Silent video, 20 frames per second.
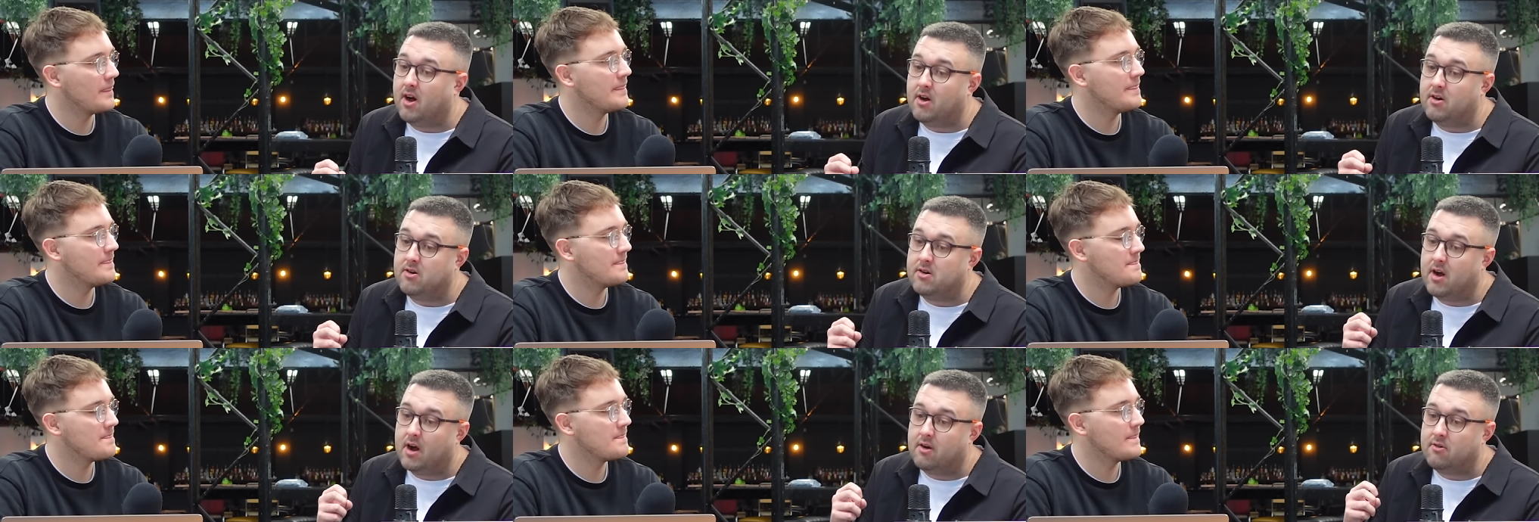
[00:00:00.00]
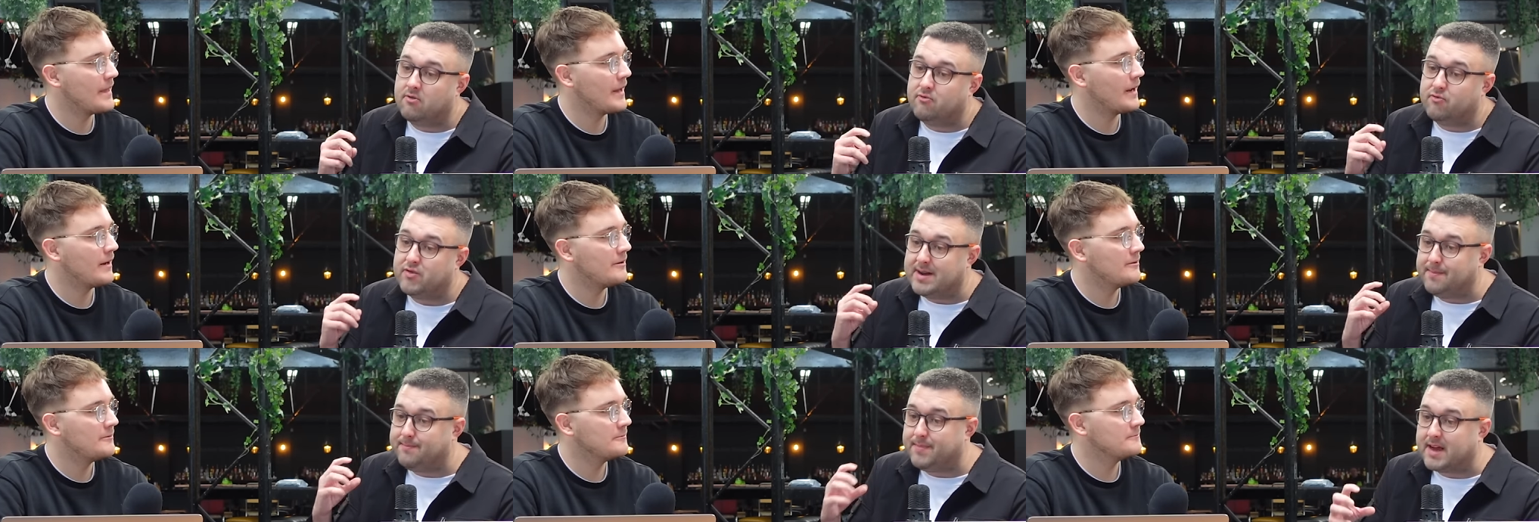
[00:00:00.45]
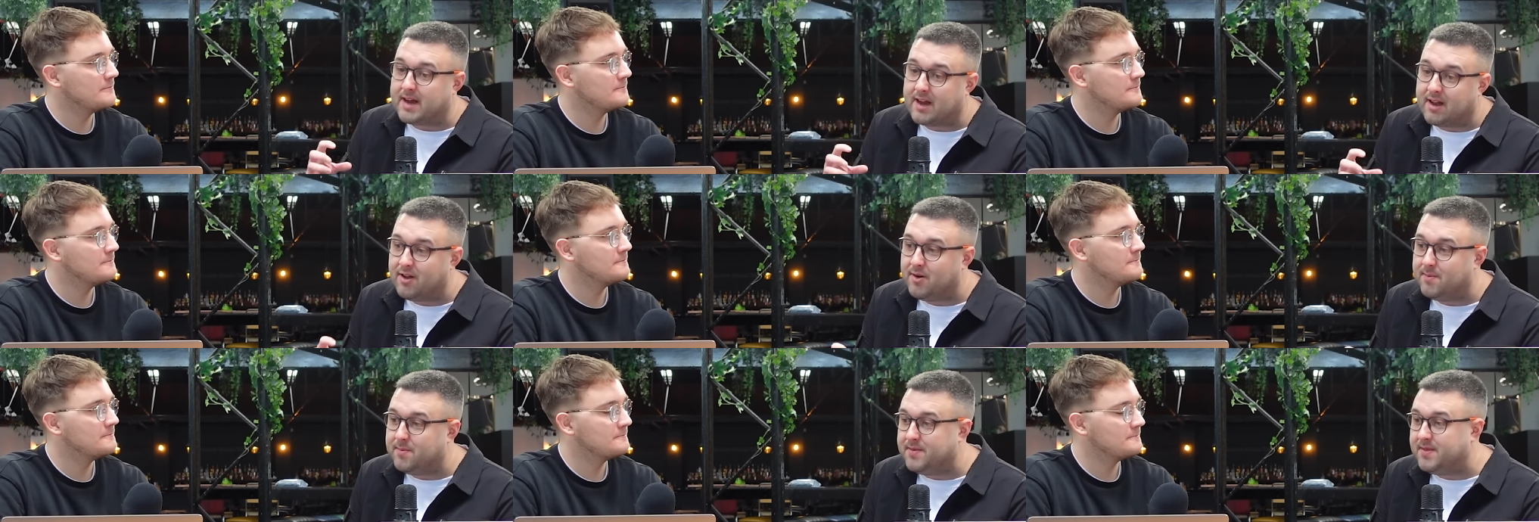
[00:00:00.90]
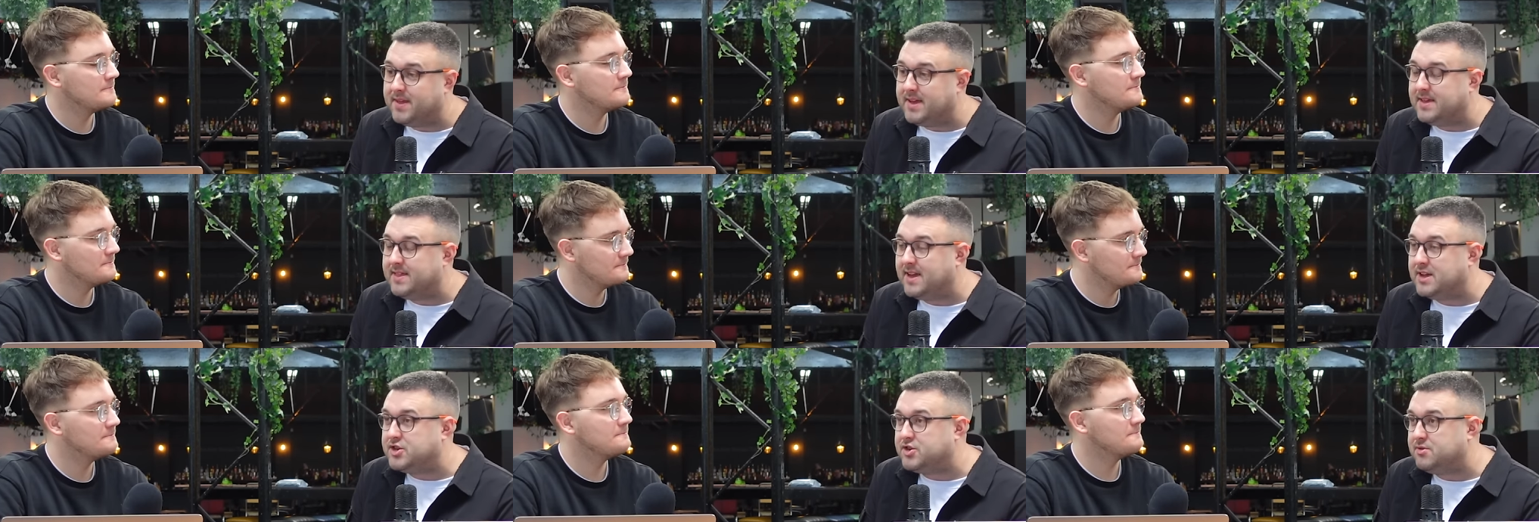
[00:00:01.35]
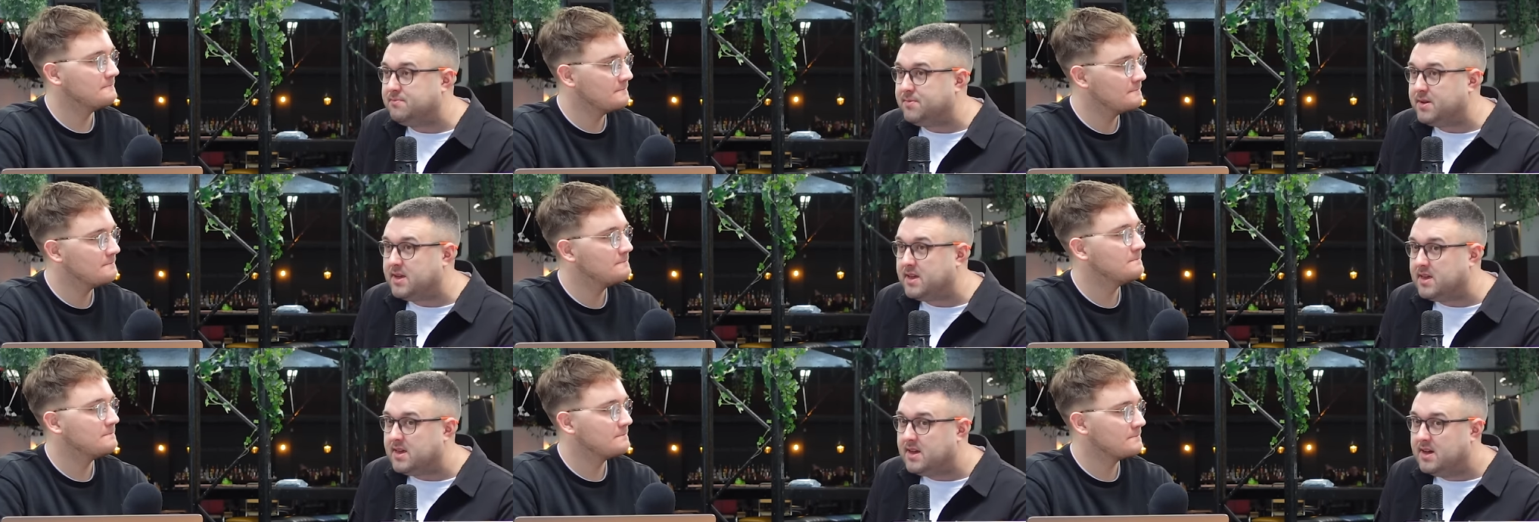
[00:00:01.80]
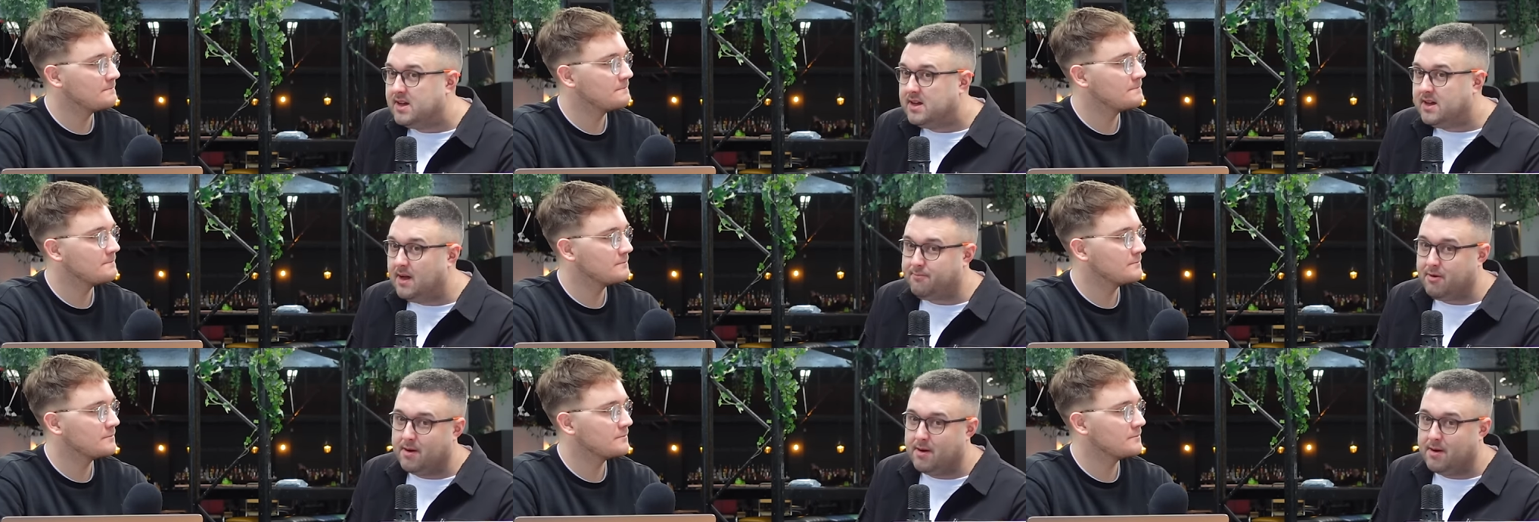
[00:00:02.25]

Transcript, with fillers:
Speaker 1: are, are a really big club and they should be a